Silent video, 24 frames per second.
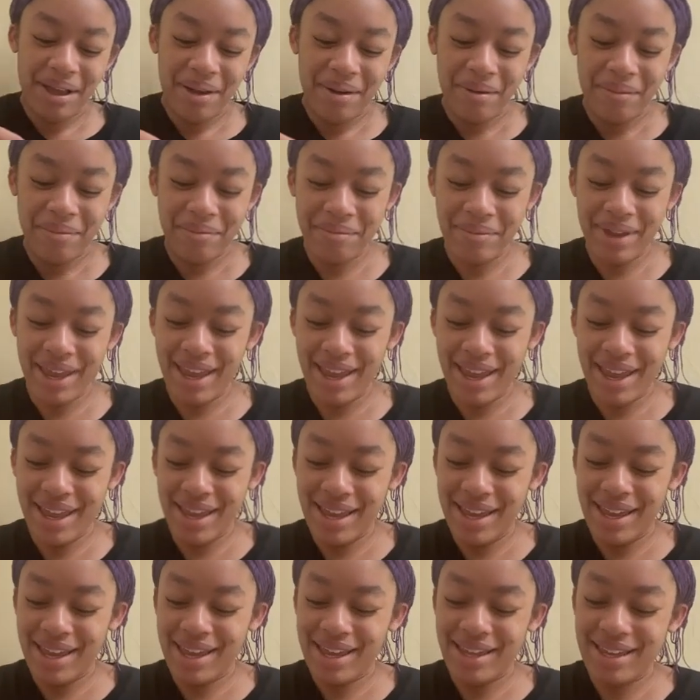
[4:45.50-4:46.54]

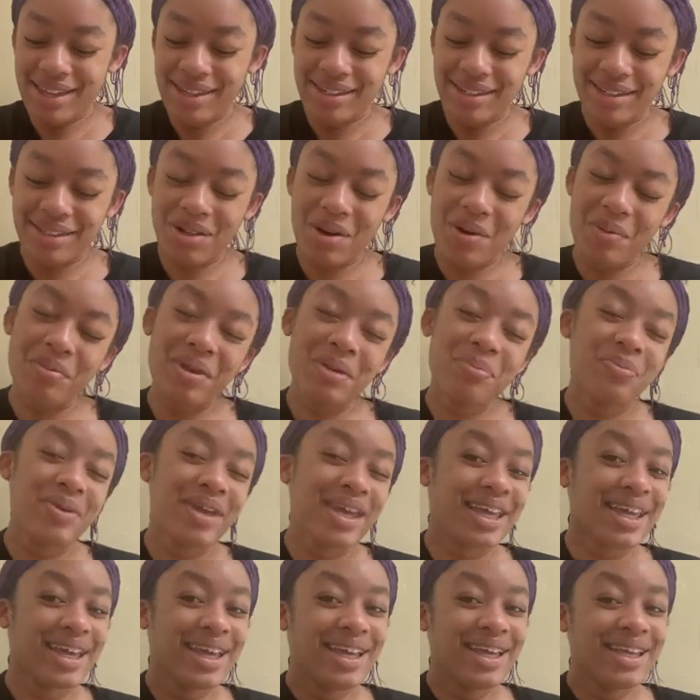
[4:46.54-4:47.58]
man, don't be
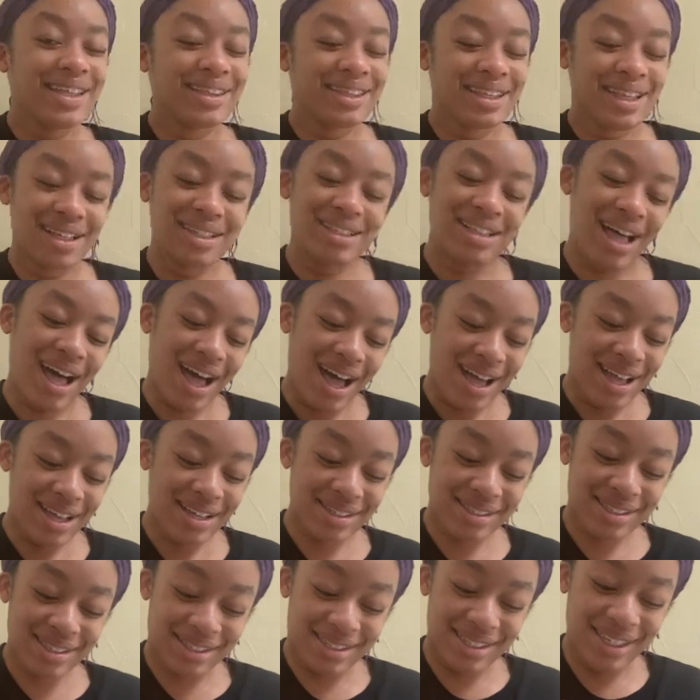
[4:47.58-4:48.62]
picking the
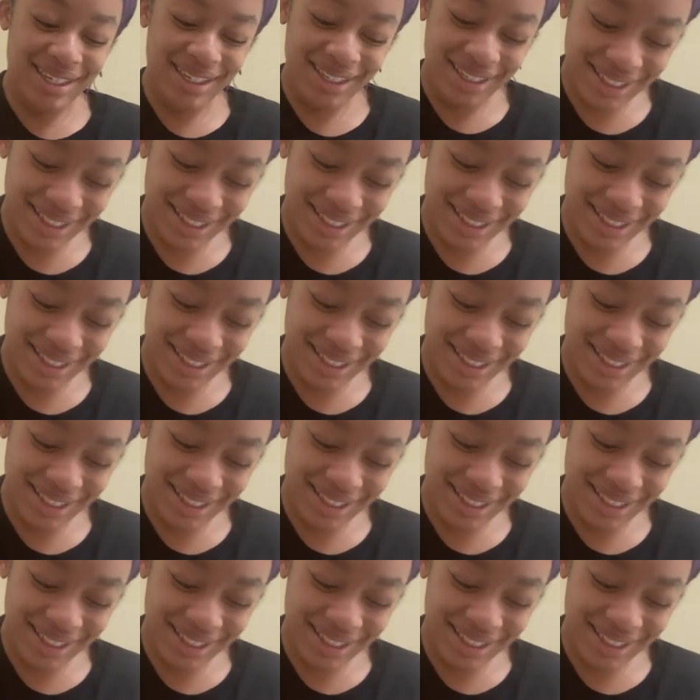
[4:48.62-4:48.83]
locks.